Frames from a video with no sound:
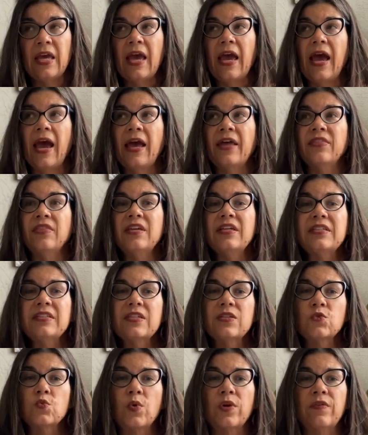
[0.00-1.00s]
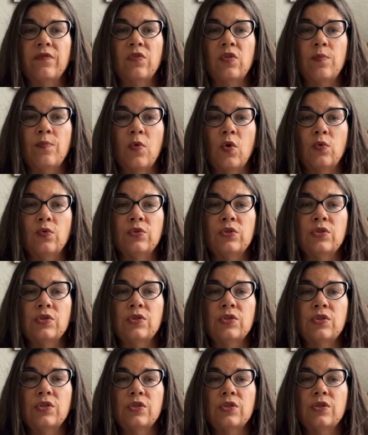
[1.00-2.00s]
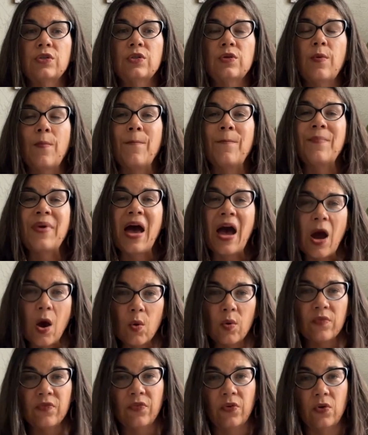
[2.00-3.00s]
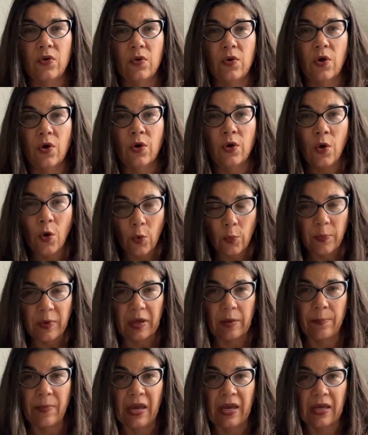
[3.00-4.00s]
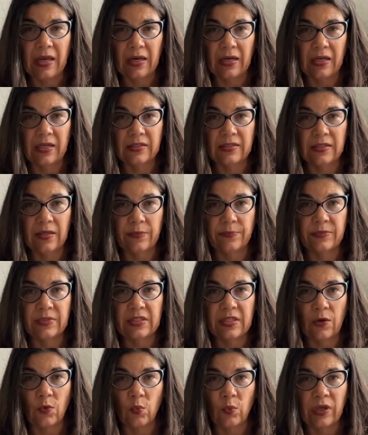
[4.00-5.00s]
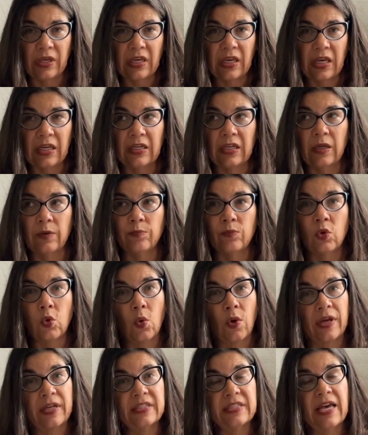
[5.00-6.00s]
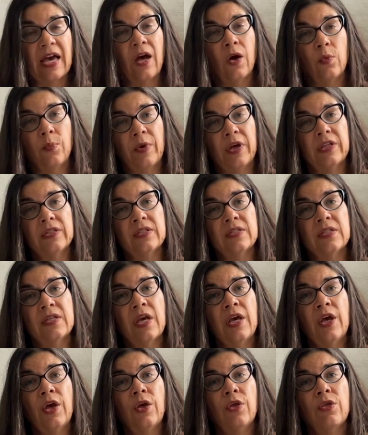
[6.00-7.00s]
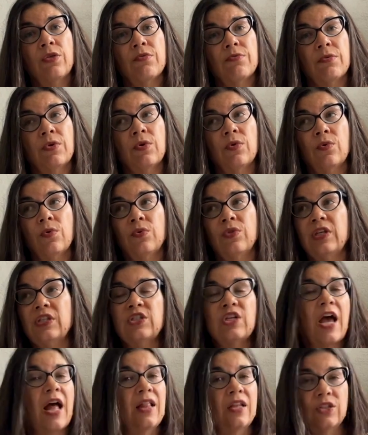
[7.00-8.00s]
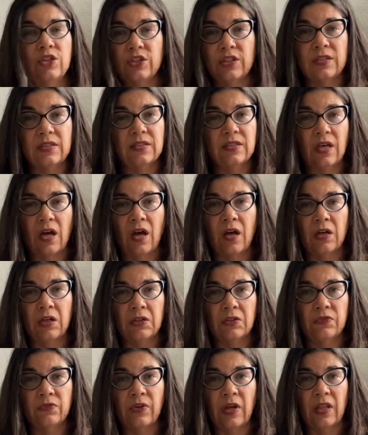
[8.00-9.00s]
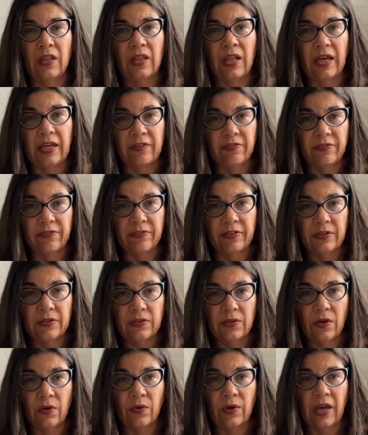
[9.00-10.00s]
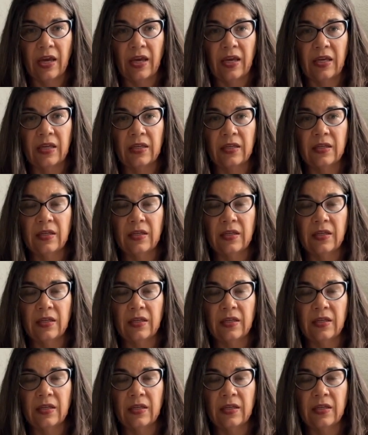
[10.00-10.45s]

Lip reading: And this is one of the most powerful coping mechanisms that we can employ to help us through the challenges of life, okay?